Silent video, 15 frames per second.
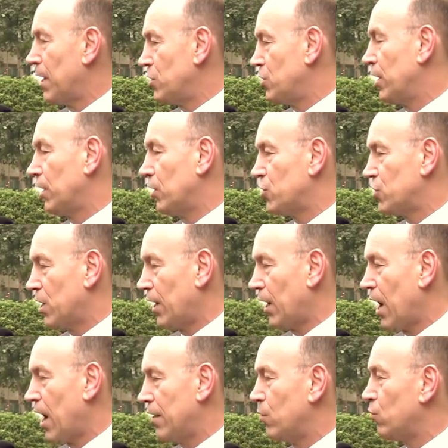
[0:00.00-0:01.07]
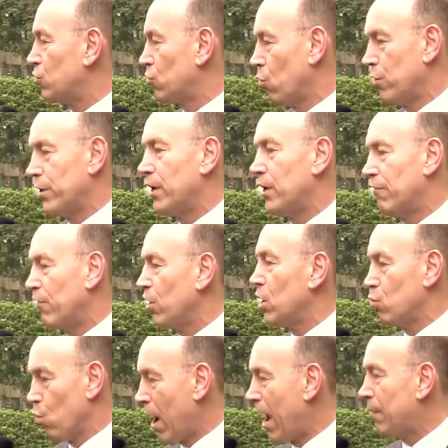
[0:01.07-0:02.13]
Beijing and Shanghai that was growing at a
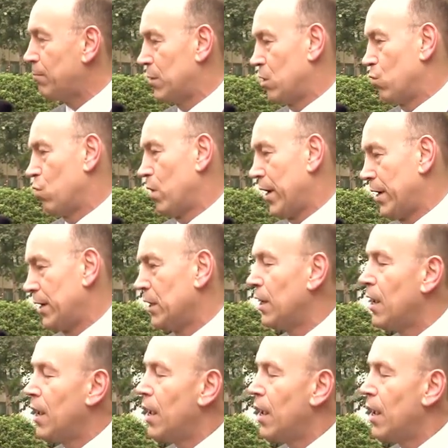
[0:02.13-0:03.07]
very rapid rate,